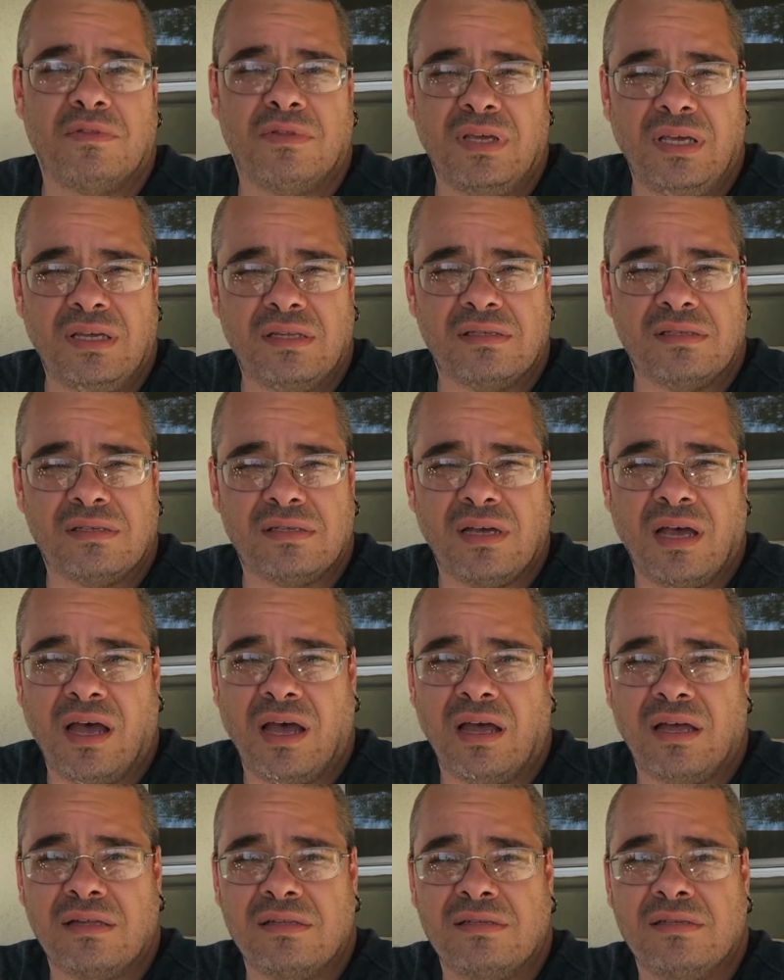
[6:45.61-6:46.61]
of the
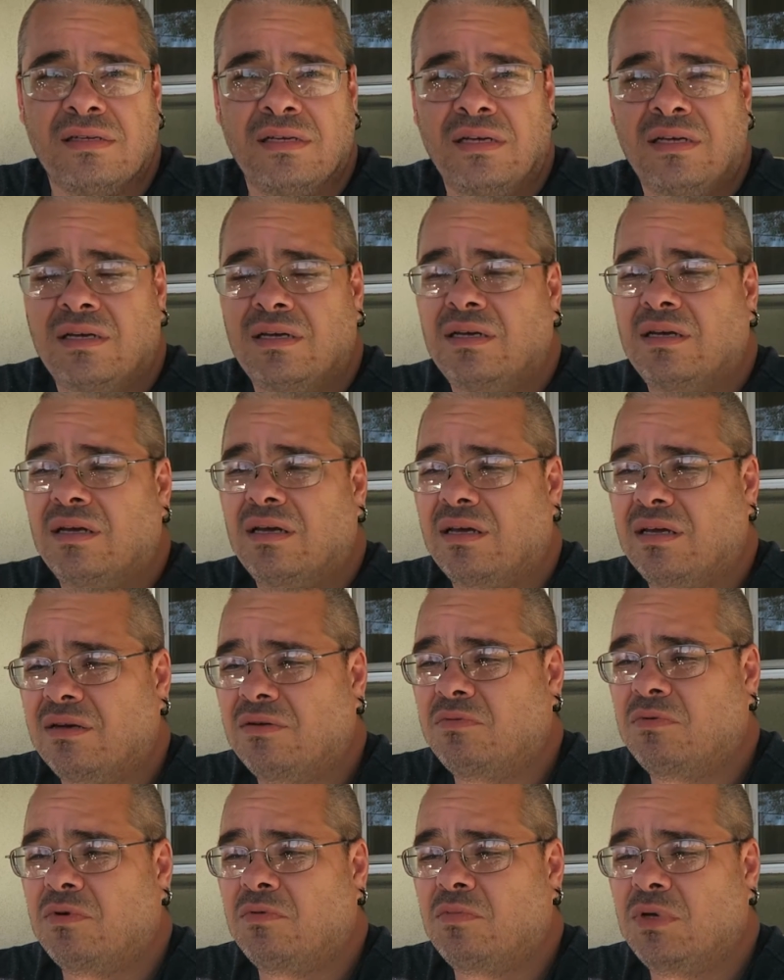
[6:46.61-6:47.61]
insides, and
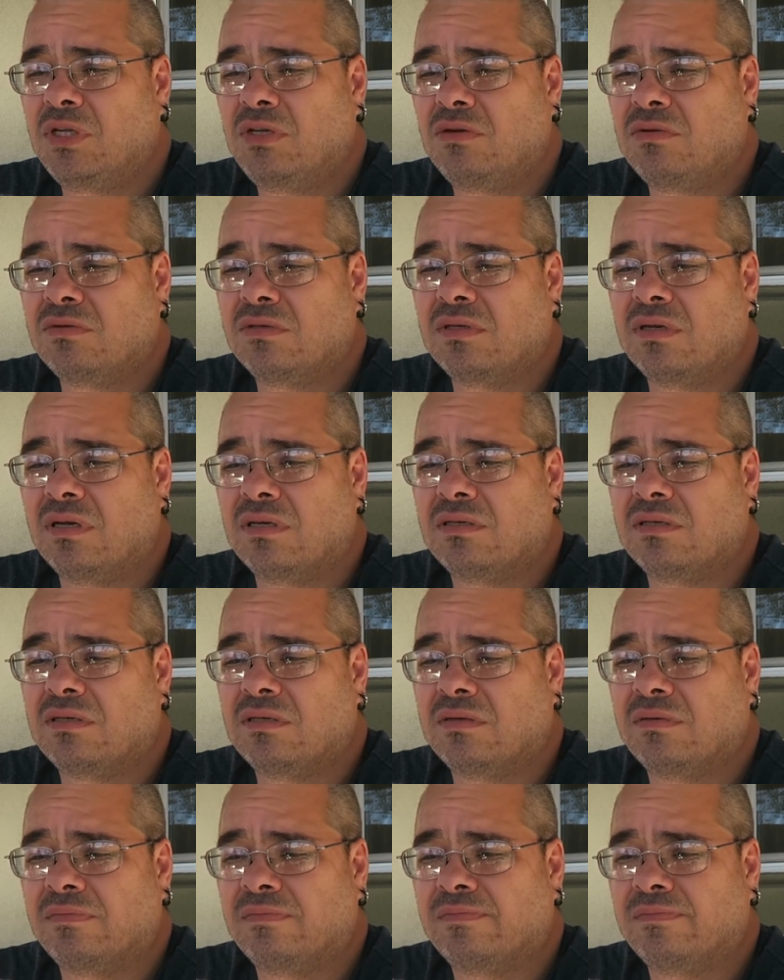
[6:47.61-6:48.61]
it would have been
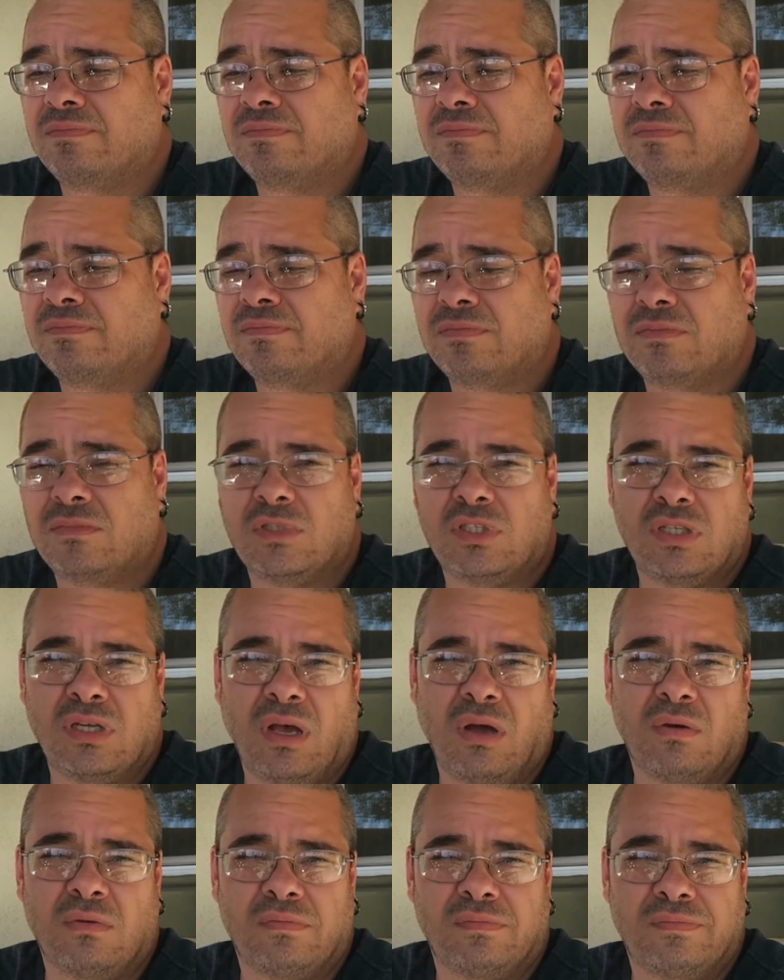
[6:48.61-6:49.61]
useless.
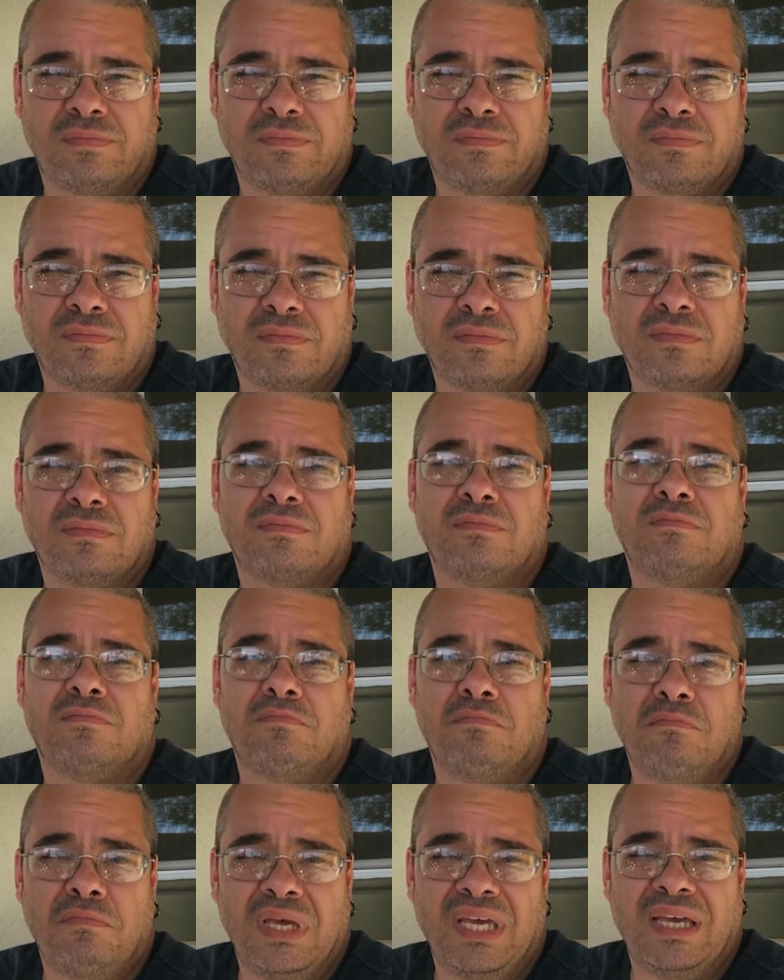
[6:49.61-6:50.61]
So
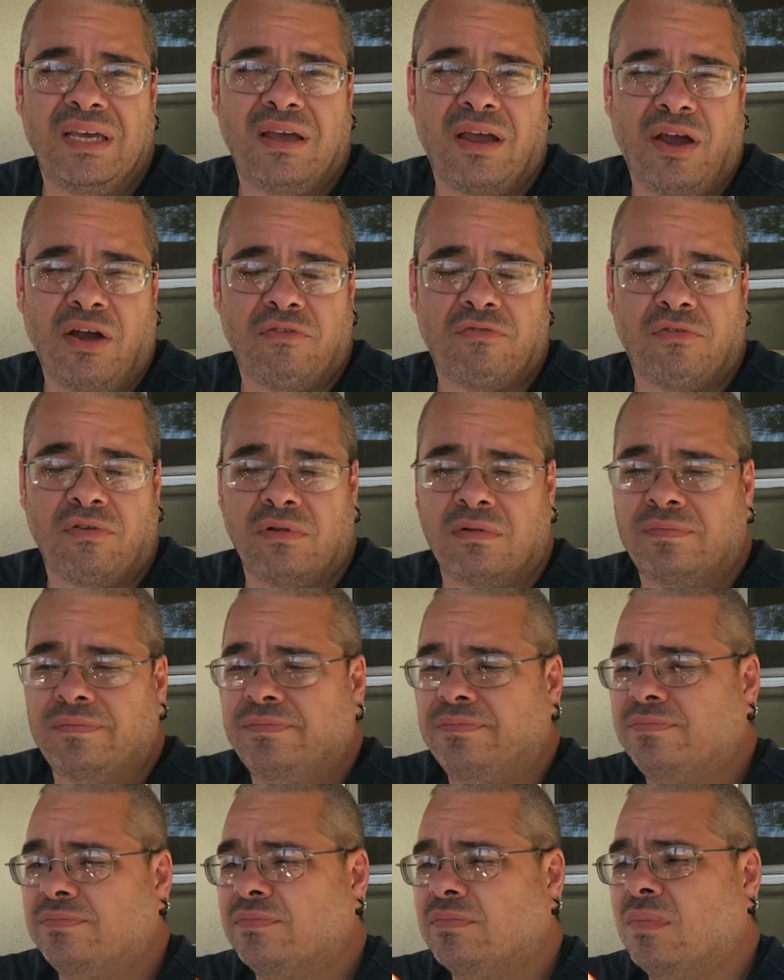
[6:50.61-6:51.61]
be careful.
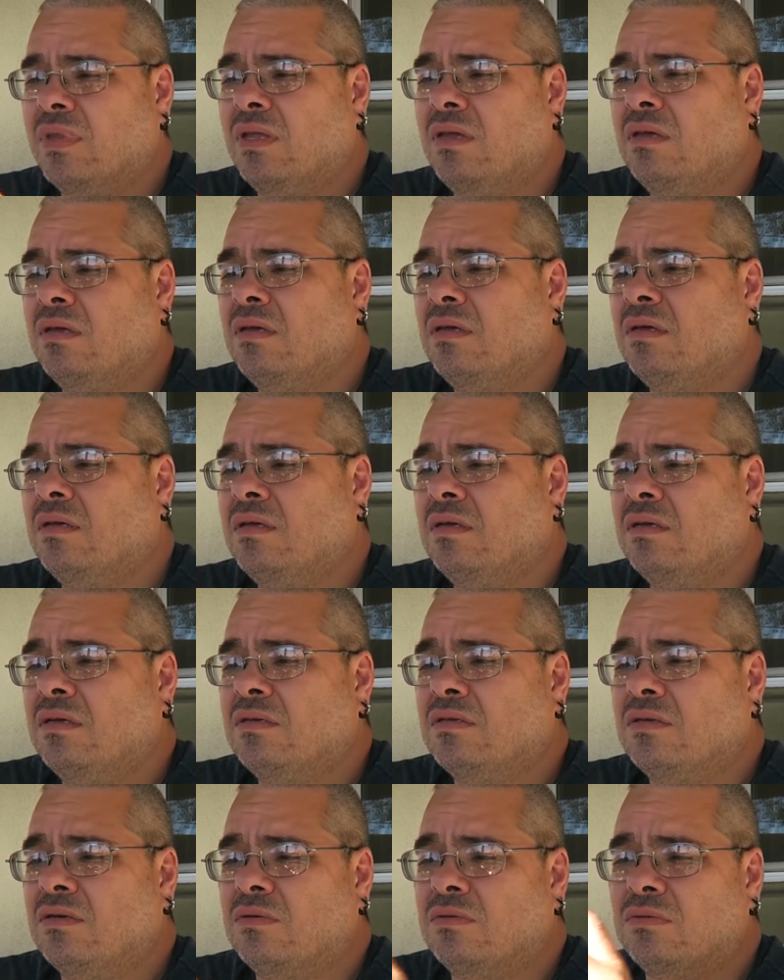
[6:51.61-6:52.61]

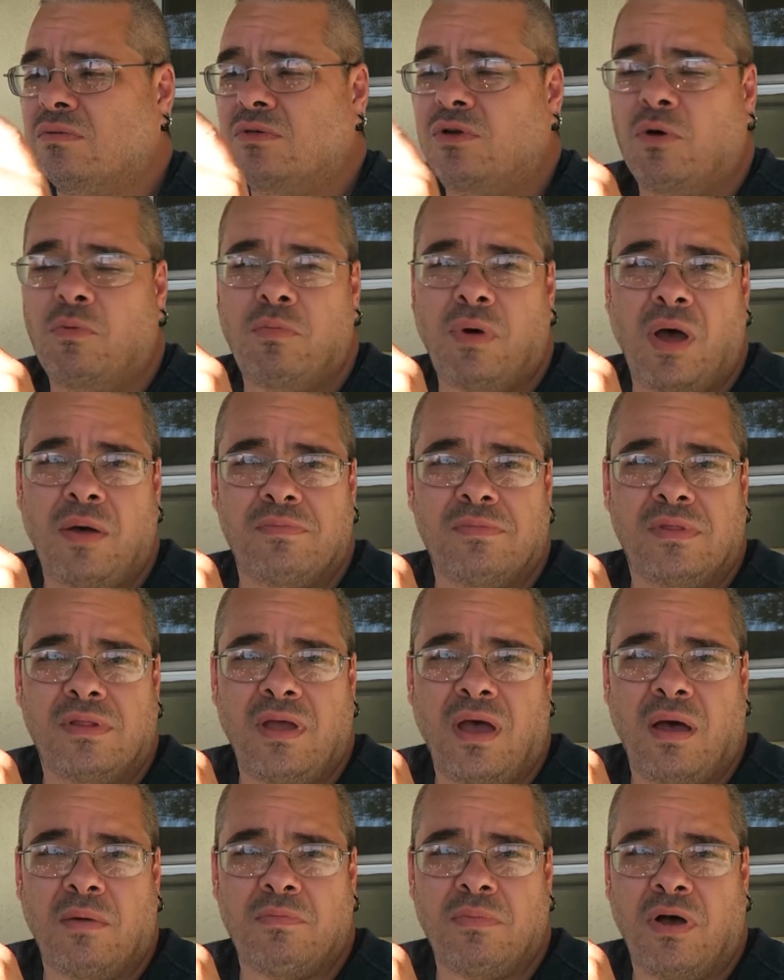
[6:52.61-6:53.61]
So don't pop the
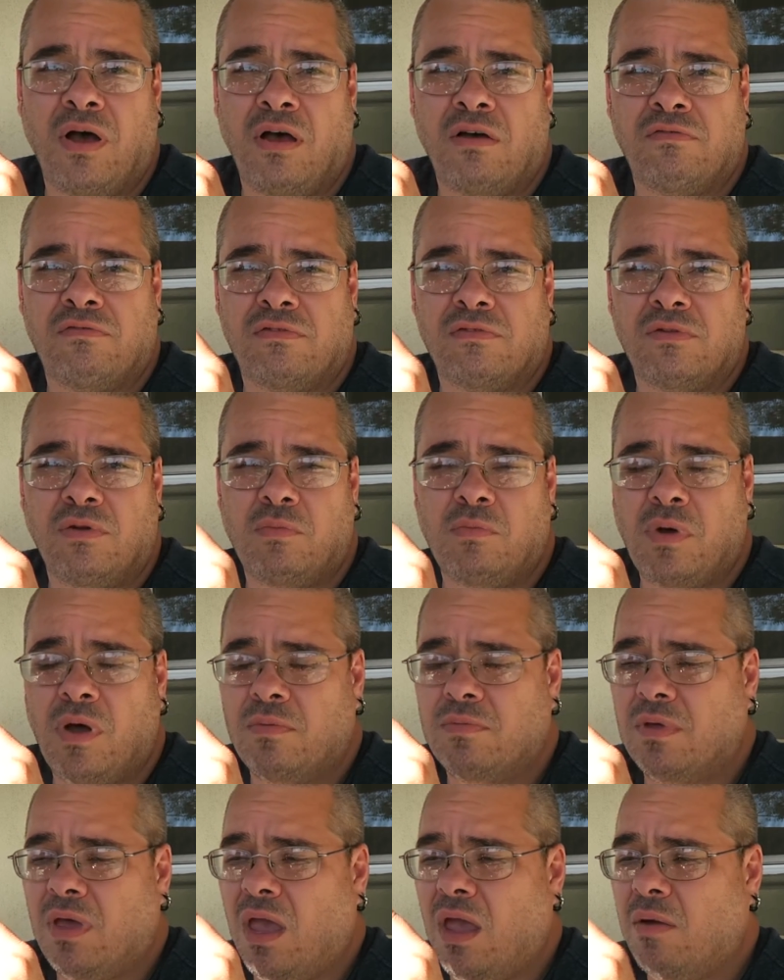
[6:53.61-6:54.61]
top off, don't
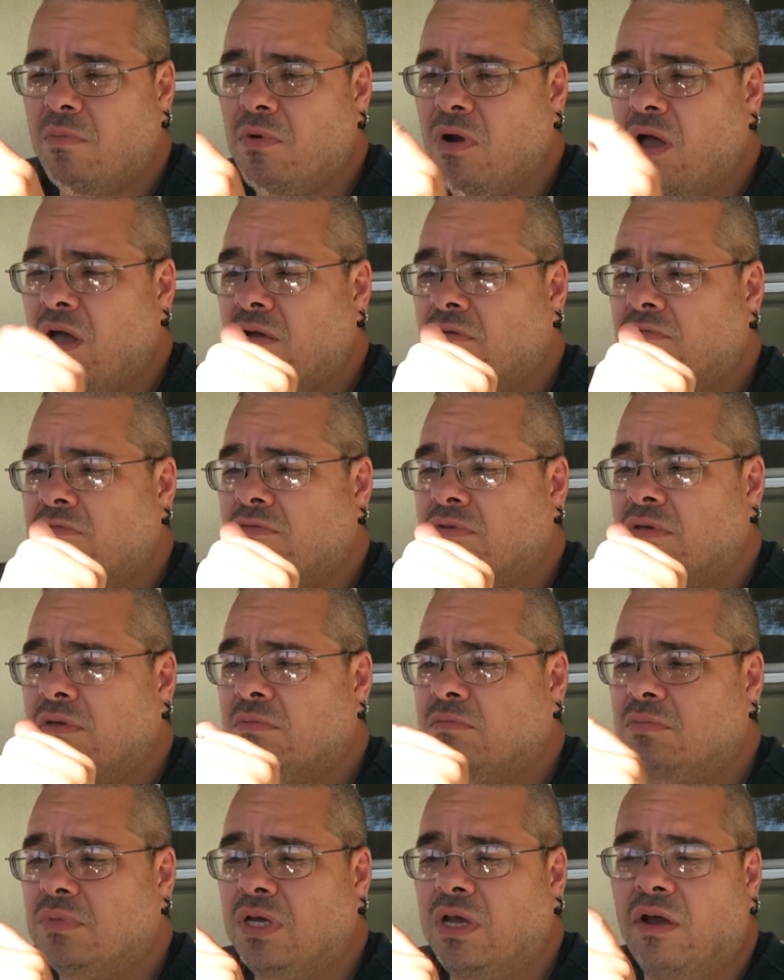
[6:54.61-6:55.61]
pop the camera off.
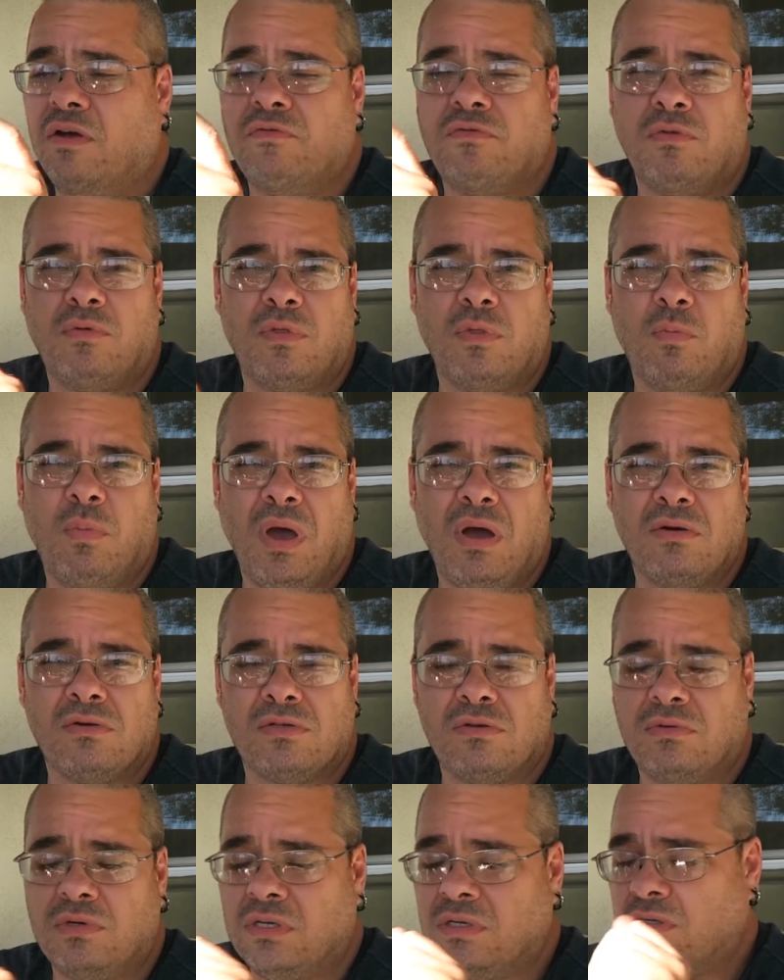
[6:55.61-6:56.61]
Be careful with the power
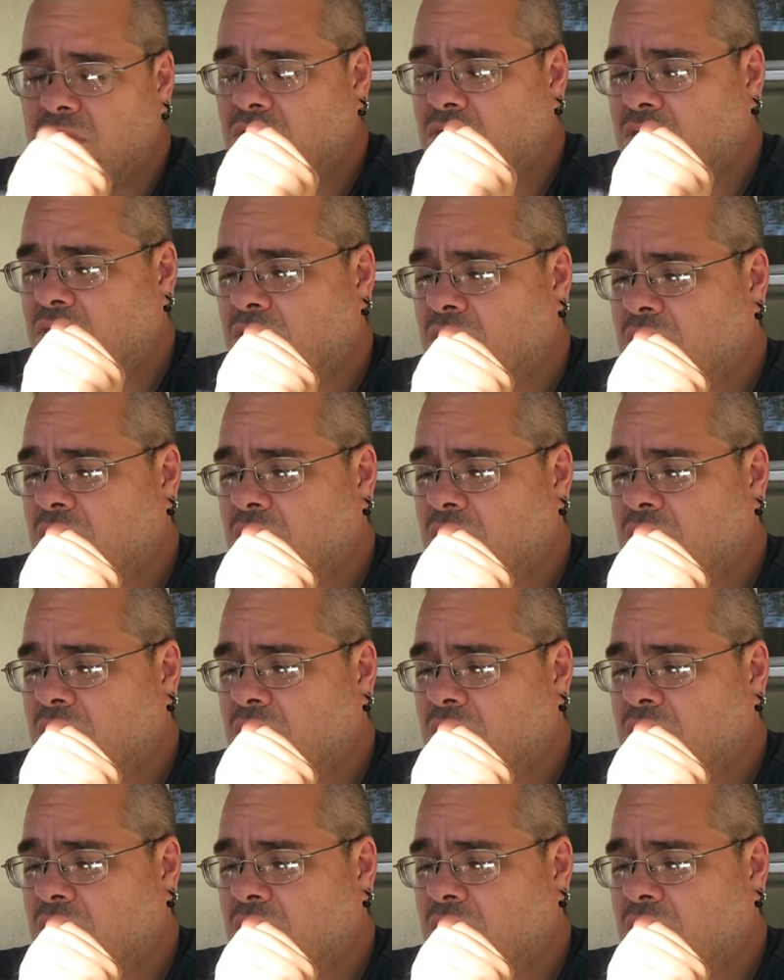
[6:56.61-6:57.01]
switch.